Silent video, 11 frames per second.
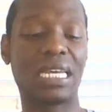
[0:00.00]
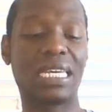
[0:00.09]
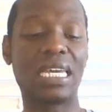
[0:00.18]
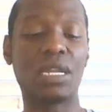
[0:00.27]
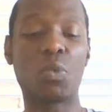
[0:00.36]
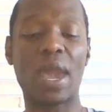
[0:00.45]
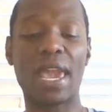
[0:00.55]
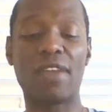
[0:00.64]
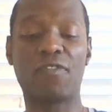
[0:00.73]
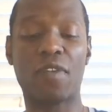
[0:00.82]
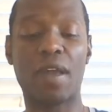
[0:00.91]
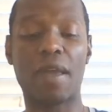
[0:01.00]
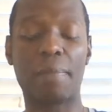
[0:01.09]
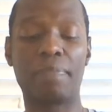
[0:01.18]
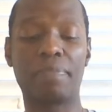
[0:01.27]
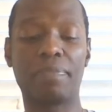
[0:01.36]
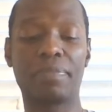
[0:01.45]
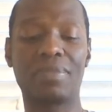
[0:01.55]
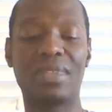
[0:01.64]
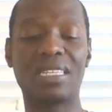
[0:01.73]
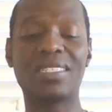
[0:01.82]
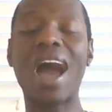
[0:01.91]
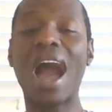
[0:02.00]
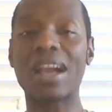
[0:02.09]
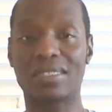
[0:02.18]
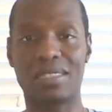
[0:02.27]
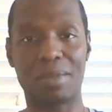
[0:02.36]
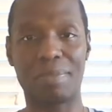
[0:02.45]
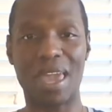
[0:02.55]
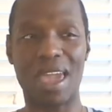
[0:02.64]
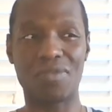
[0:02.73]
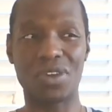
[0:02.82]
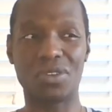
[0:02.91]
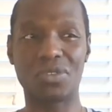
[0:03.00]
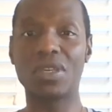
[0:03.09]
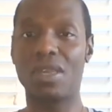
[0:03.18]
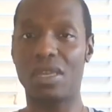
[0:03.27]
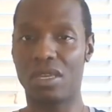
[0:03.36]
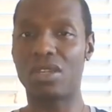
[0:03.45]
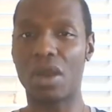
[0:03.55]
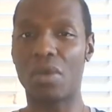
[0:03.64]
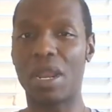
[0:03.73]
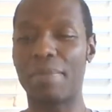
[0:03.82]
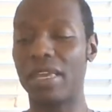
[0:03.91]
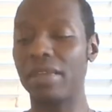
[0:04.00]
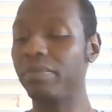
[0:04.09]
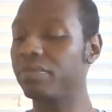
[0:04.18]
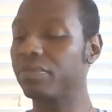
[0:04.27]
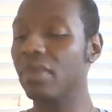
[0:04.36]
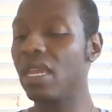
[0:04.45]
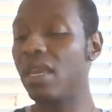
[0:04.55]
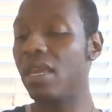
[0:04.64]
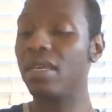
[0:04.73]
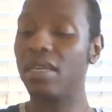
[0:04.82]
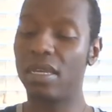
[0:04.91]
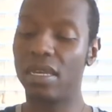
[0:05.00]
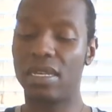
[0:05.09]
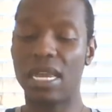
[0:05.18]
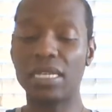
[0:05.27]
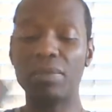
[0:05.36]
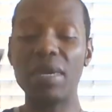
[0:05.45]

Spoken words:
get away from the toxic behaviors. You know what I mean? Next, we